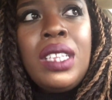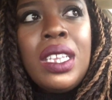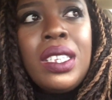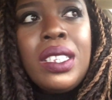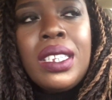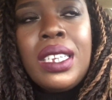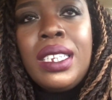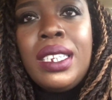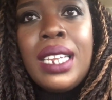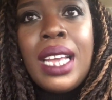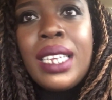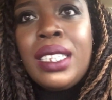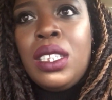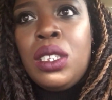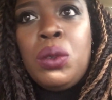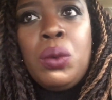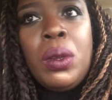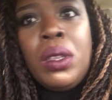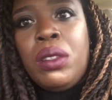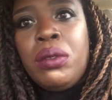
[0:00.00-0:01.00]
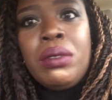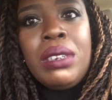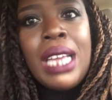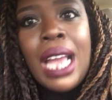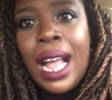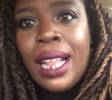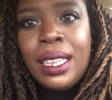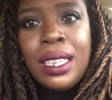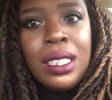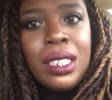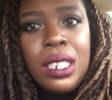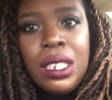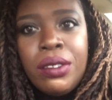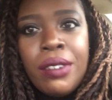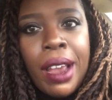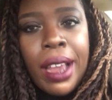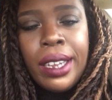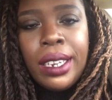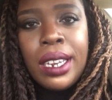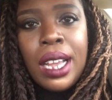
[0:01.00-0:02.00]
poor people all over the world are
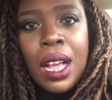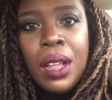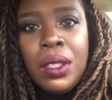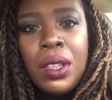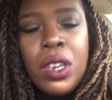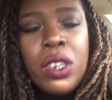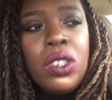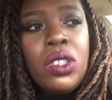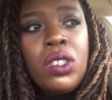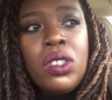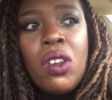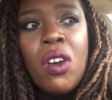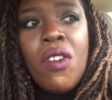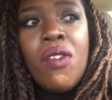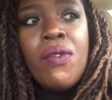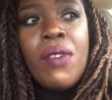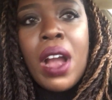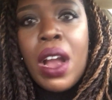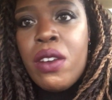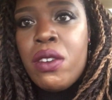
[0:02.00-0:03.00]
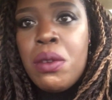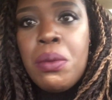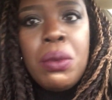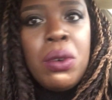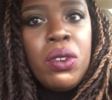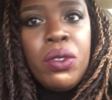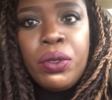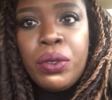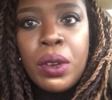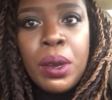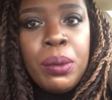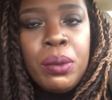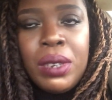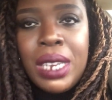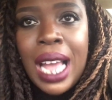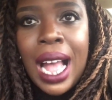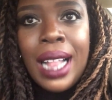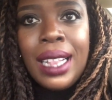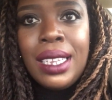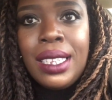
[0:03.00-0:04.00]
struggling. And there you have these
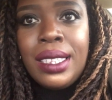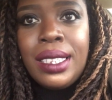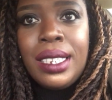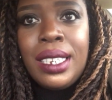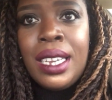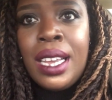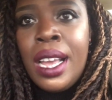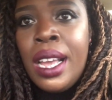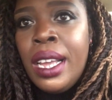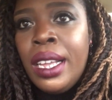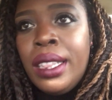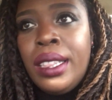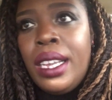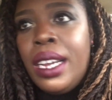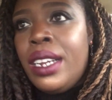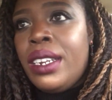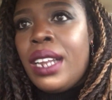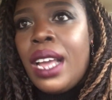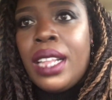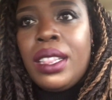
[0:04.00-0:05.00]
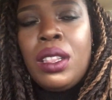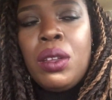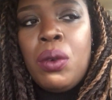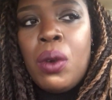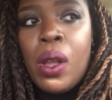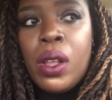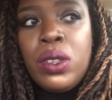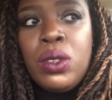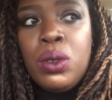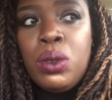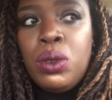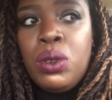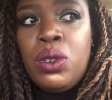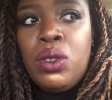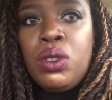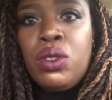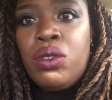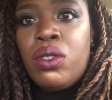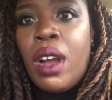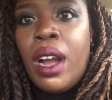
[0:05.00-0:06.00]
people, these rich people,
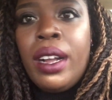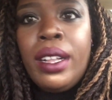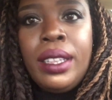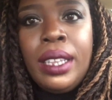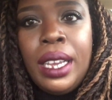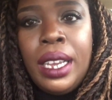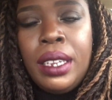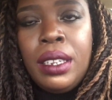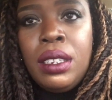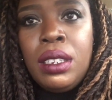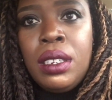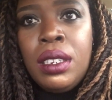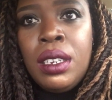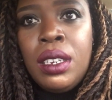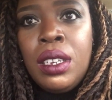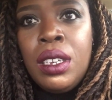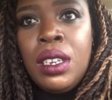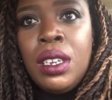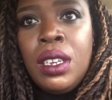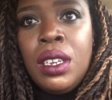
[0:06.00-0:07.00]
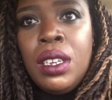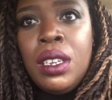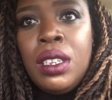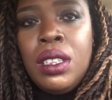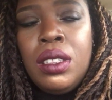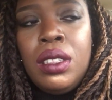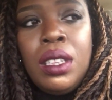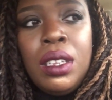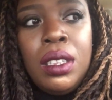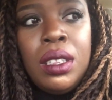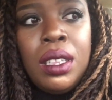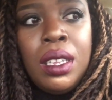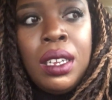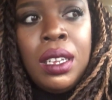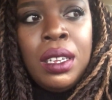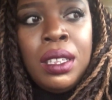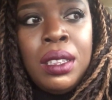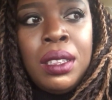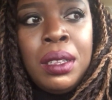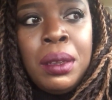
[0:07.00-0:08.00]
that are just trying to keep the
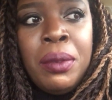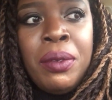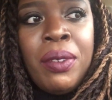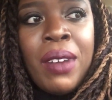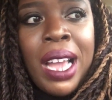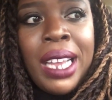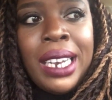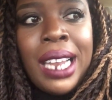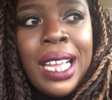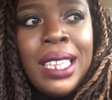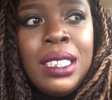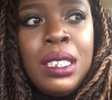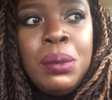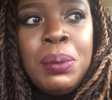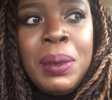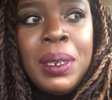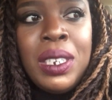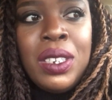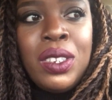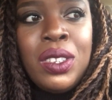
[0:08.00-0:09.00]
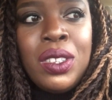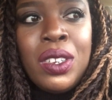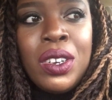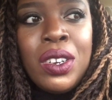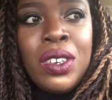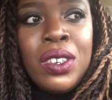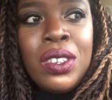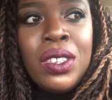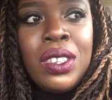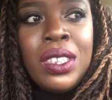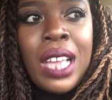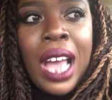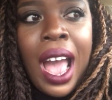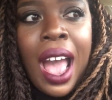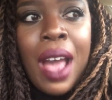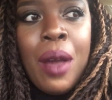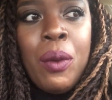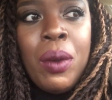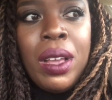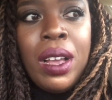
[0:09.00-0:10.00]
wealth for themselves. They're not
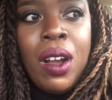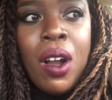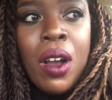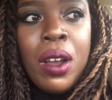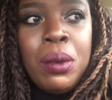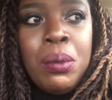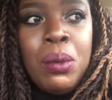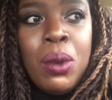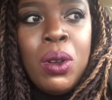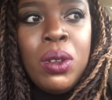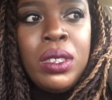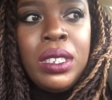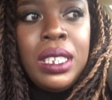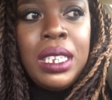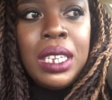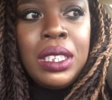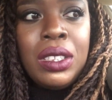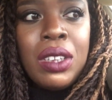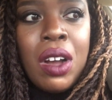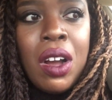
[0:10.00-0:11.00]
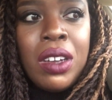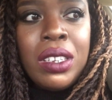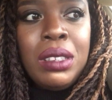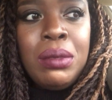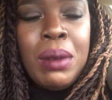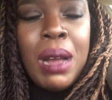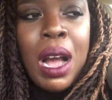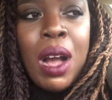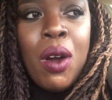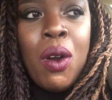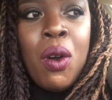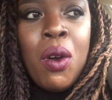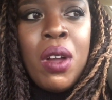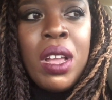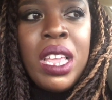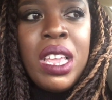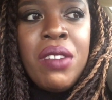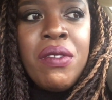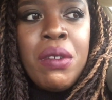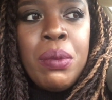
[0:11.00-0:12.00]
even trying to distribute the wealth
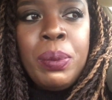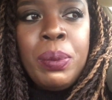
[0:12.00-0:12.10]
evenly.